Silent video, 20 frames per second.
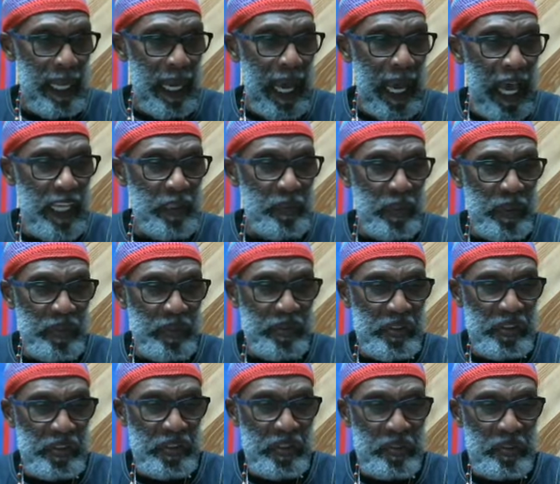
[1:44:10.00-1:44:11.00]
Hospital
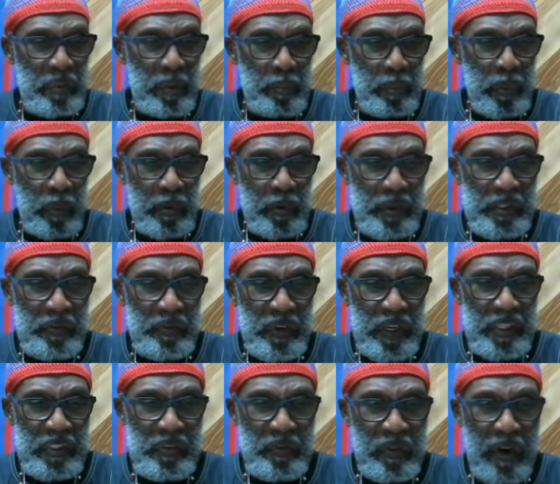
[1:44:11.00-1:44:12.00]
system employees
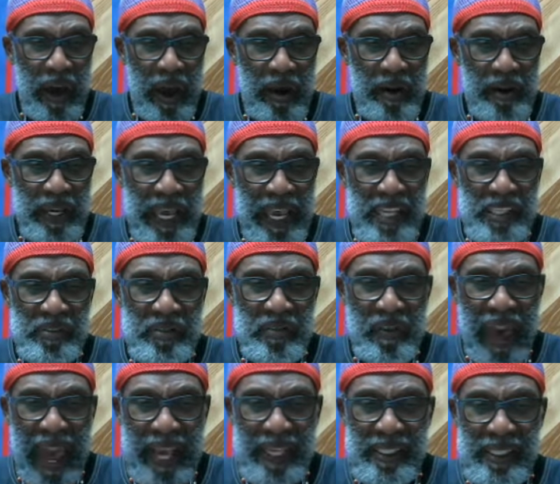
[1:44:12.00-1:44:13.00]
face firing as
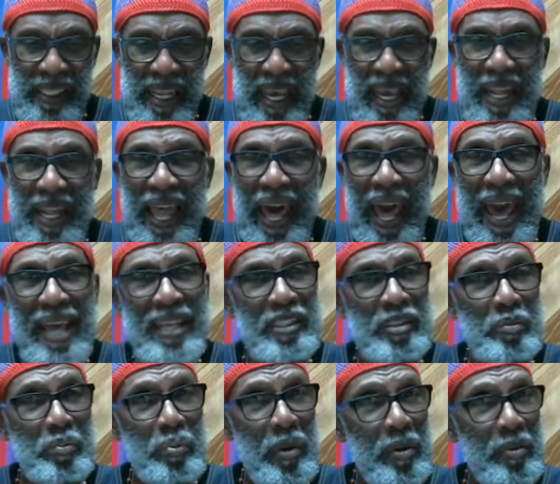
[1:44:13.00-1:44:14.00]
vax
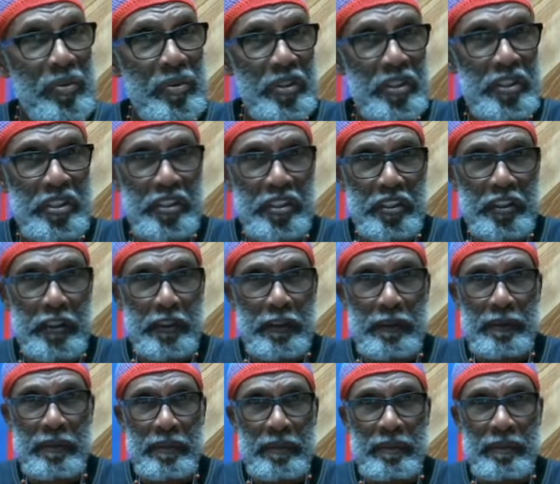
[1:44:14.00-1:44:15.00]
deadlines approach.
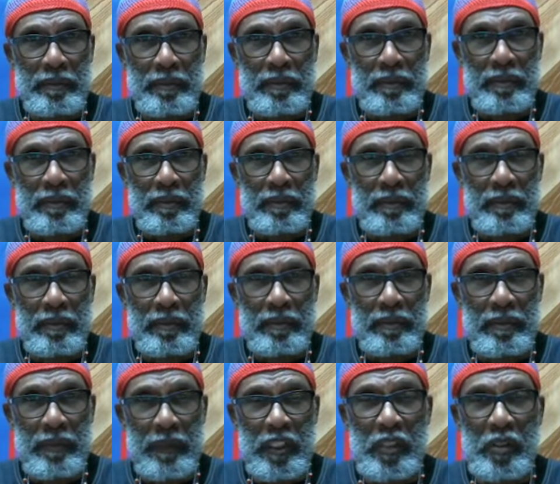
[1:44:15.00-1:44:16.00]

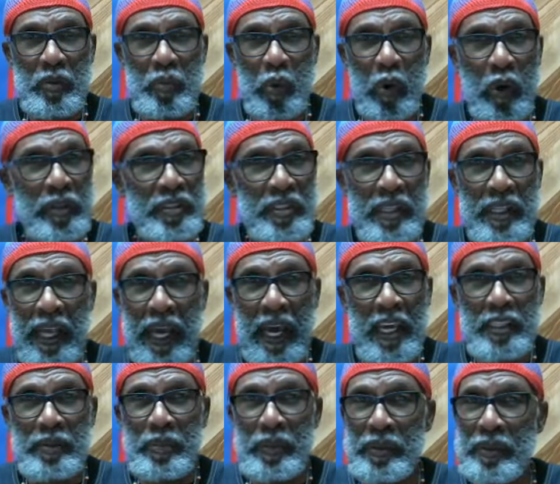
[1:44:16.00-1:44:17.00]
These workers in the
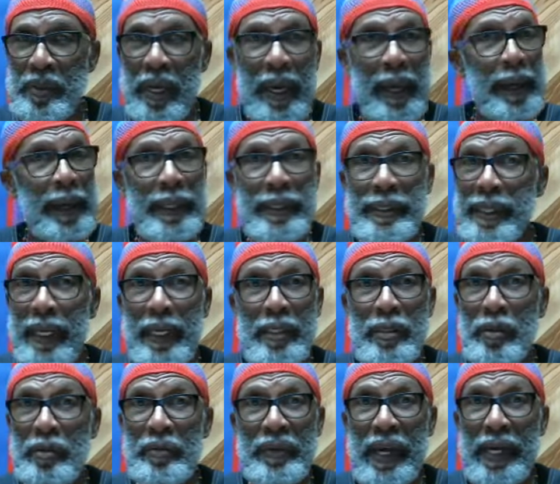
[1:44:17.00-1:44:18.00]
hospital ain't taking
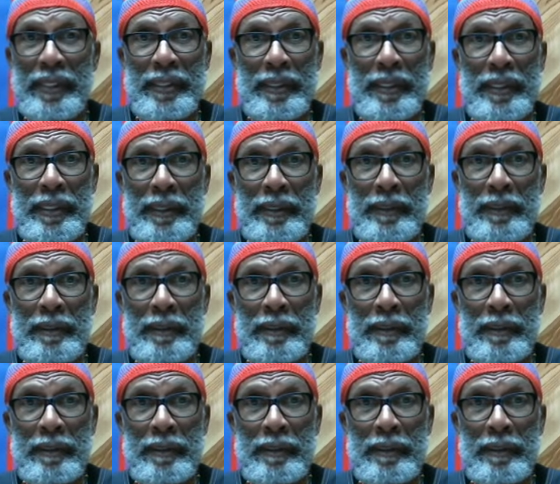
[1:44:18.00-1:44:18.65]
no vaccine.